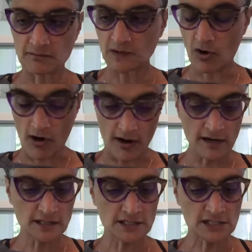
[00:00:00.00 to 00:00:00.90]

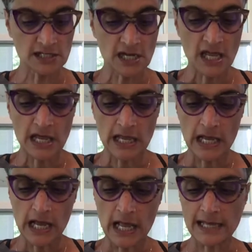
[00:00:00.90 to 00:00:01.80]
cart,
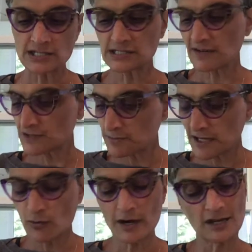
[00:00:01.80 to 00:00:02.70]
I just have to be
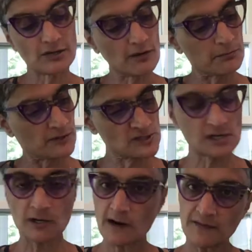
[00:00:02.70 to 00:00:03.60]
aware, I'm pushing a
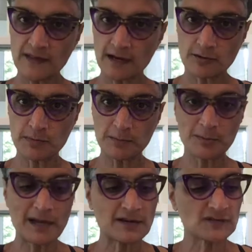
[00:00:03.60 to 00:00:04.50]
cart that other people
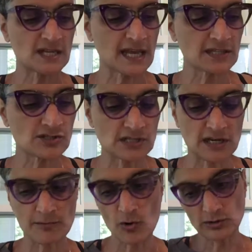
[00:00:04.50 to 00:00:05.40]
might have touched, and
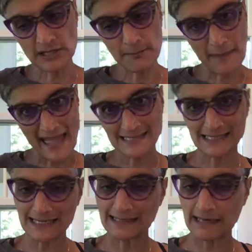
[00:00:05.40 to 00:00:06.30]
I'm holding a
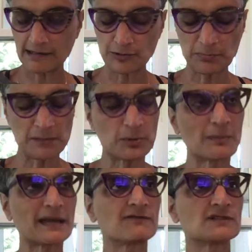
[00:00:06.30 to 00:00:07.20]
basket that other people
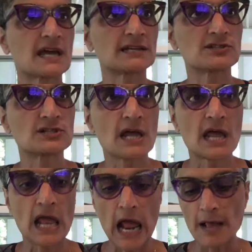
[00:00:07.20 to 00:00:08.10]
might have touched.
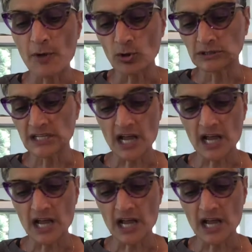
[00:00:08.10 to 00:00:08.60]
I'm holding